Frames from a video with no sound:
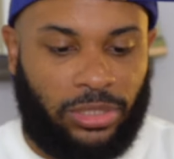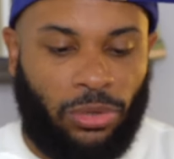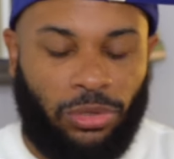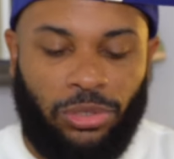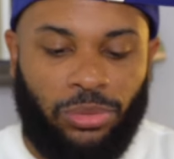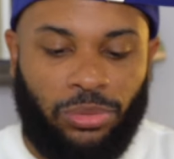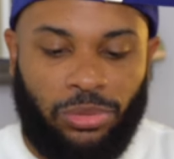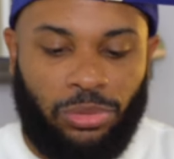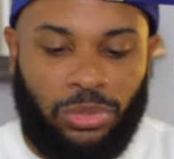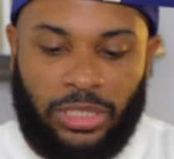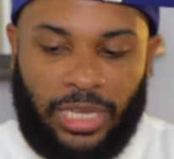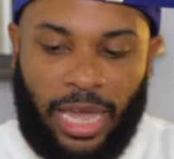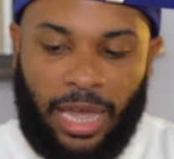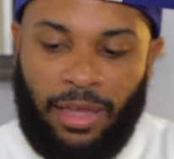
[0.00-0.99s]
So you you
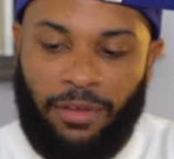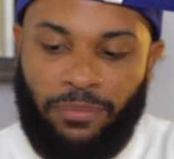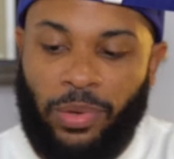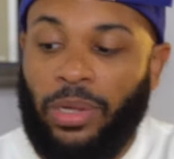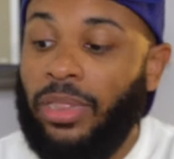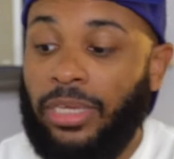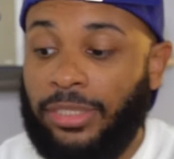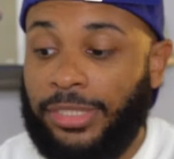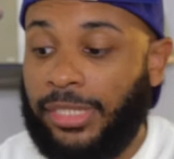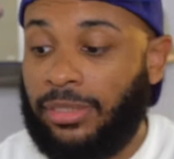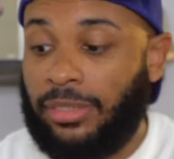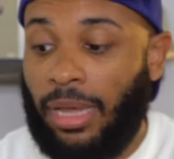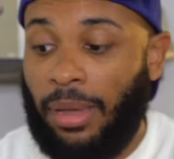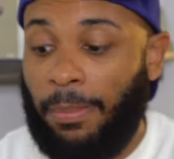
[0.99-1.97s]
just have really
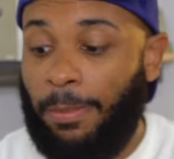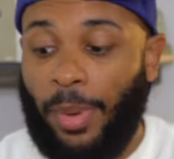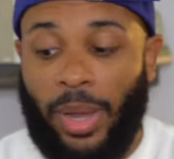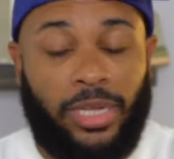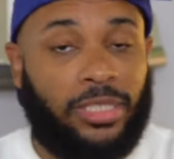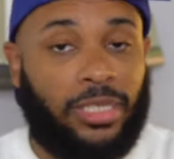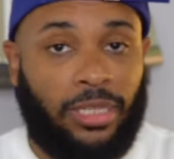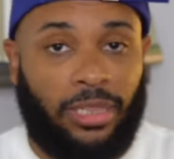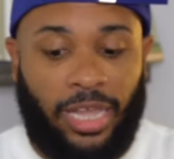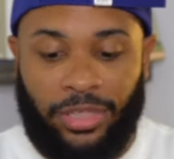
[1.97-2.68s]
just a bunch of